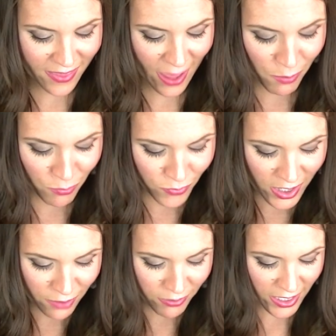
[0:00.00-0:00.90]
They were
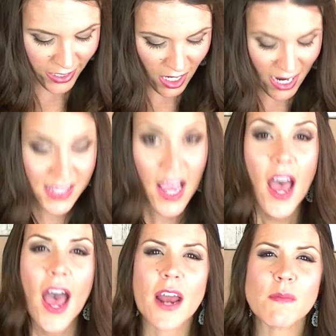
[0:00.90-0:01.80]
really, really nice
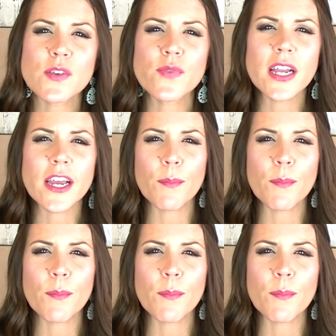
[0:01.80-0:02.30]
and I was really